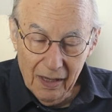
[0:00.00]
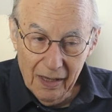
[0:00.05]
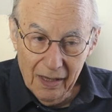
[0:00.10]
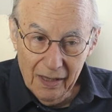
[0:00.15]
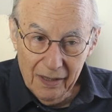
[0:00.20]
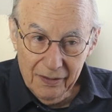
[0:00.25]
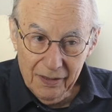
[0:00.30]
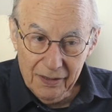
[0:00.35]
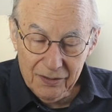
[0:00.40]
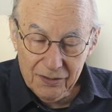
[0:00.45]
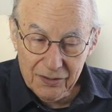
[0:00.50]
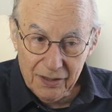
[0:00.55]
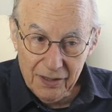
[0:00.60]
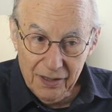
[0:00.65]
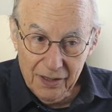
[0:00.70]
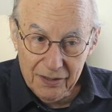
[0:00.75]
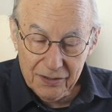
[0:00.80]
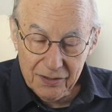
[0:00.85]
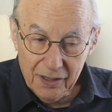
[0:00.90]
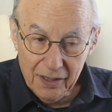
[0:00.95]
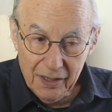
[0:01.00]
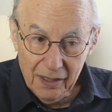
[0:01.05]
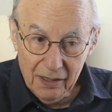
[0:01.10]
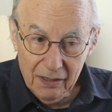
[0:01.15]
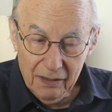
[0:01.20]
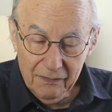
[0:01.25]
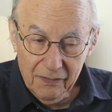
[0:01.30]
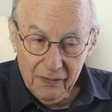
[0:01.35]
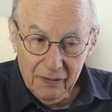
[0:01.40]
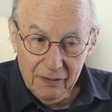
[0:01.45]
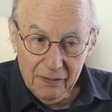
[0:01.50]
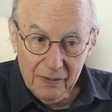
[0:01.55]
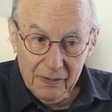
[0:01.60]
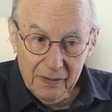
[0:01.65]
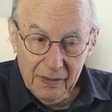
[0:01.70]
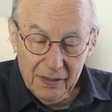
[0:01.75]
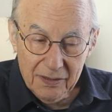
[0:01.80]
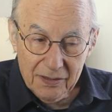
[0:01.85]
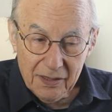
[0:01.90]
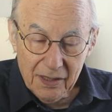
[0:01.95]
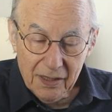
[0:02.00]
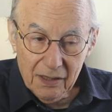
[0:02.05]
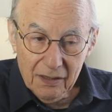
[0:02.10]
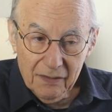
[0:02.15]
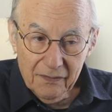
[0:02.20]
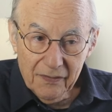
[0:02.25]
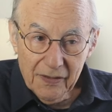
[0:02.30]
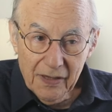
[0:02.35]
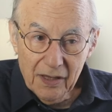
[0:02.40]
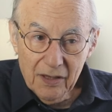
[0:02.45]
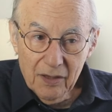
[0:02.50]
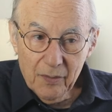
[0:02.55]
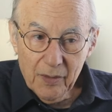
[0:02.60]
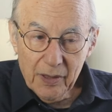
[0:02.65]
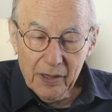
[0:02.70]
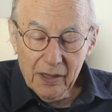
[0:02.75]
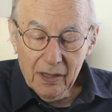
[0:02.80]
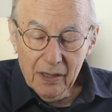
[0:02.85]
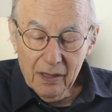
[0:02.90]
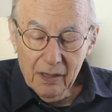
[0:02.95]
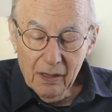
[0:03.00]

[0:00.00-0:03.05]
And it's a hell of an enemy.